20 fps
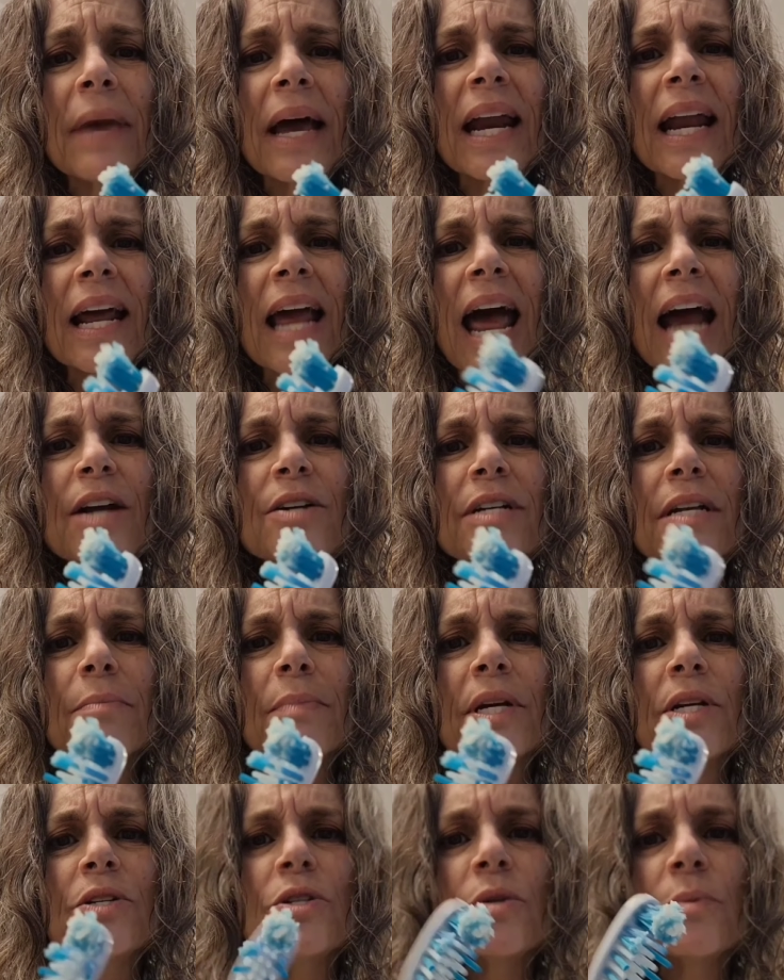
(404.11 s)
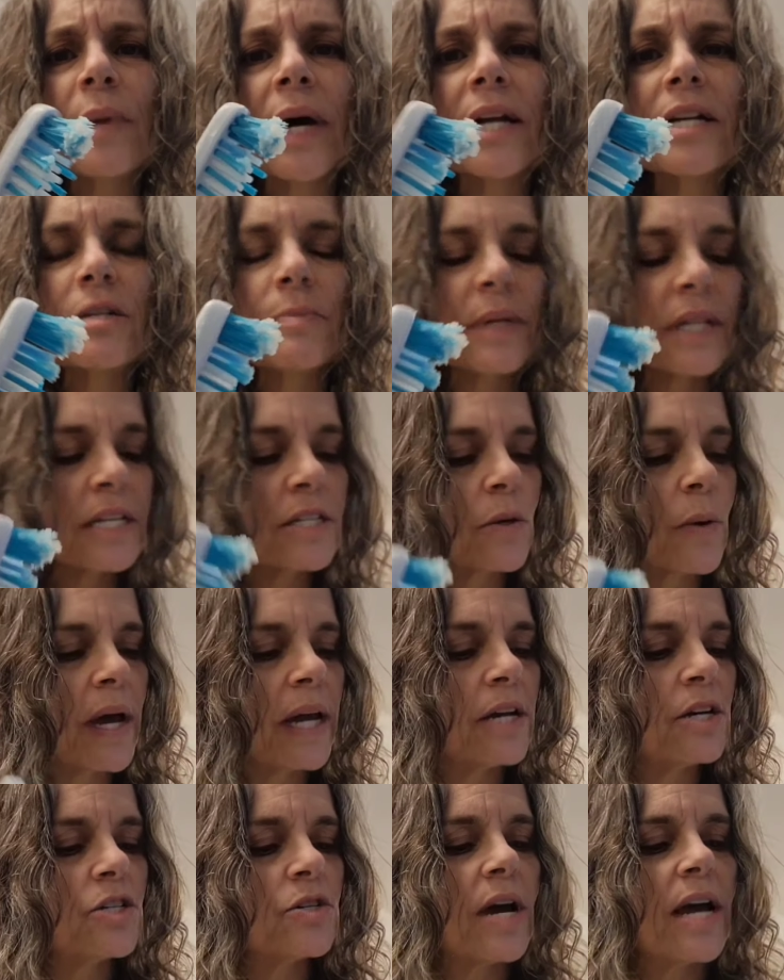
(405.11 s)
That may actually be too much, but let's
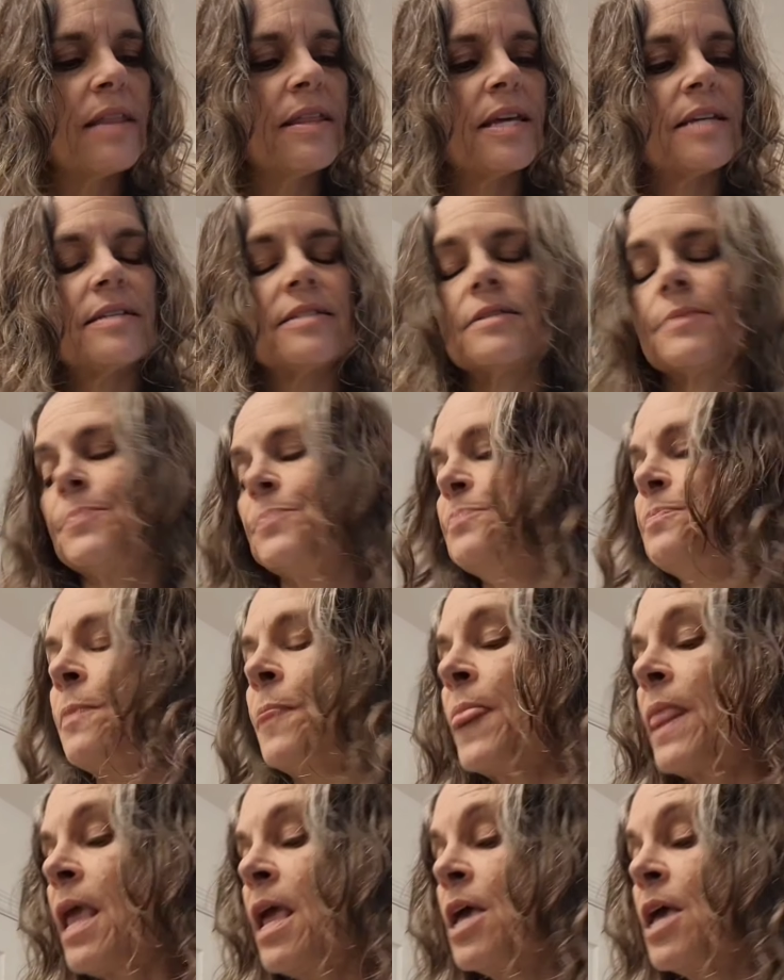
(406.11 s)
go ahead and try this.